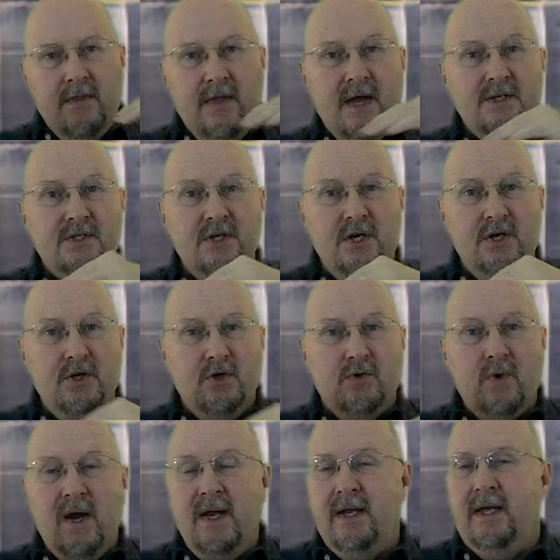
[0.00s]
that's going to do
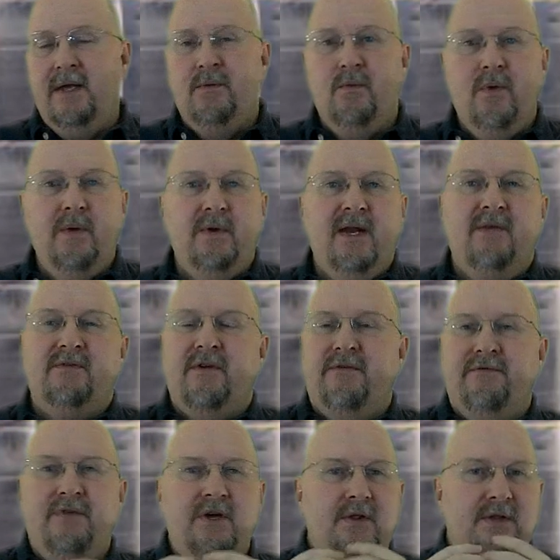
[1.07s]
great and we would have to
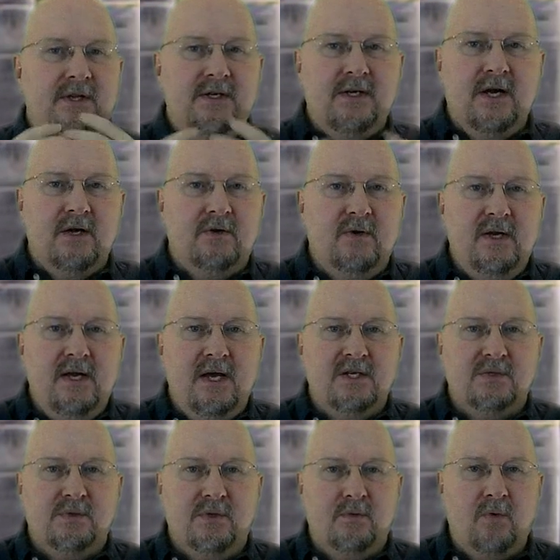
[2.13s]
fill the entire
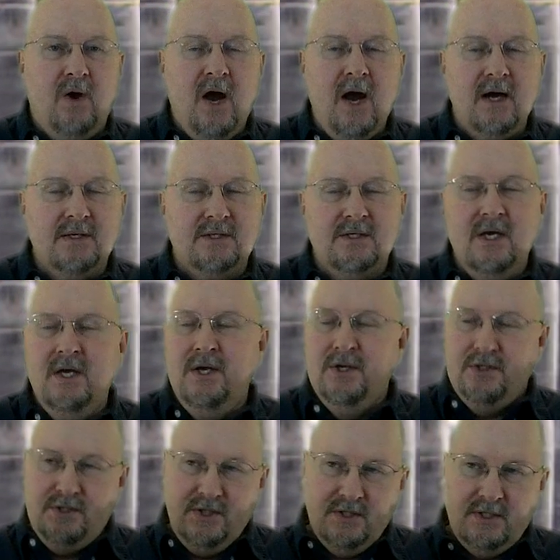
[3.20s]
greenhouse with rocks
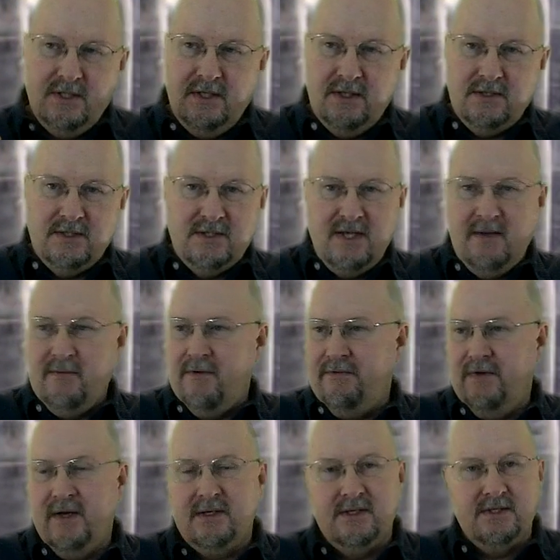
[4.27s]
just to get the same
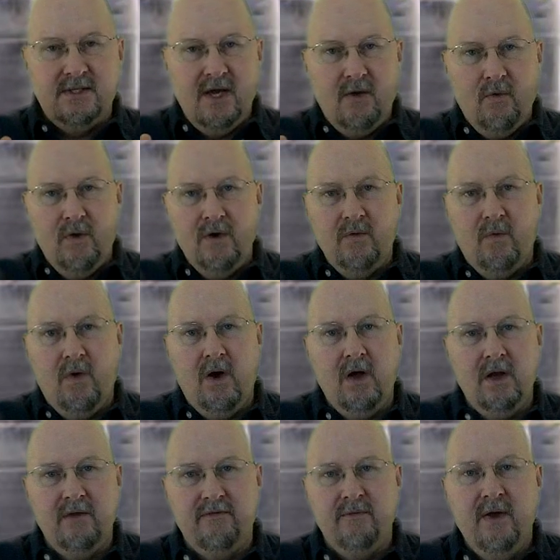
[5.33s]
effect as that one
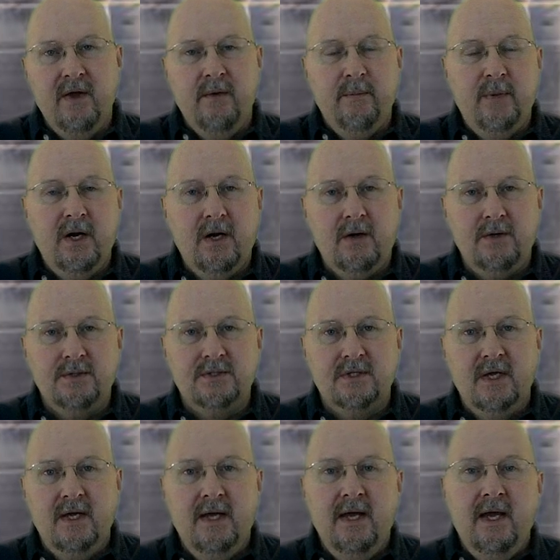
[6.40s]
wall of
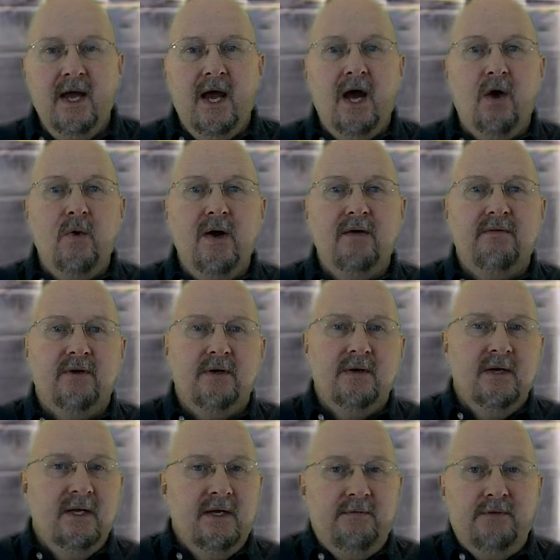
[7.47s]
barrels However,
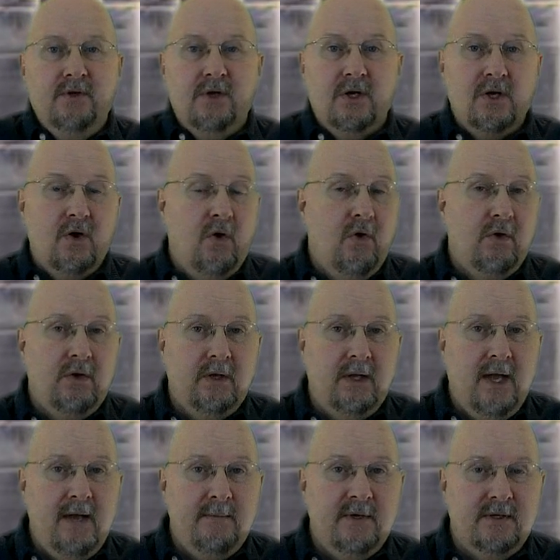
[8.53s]
if you're in a cold
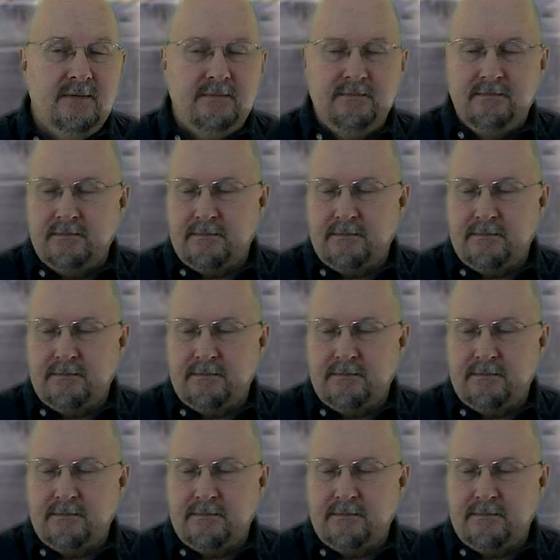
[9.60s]
climate,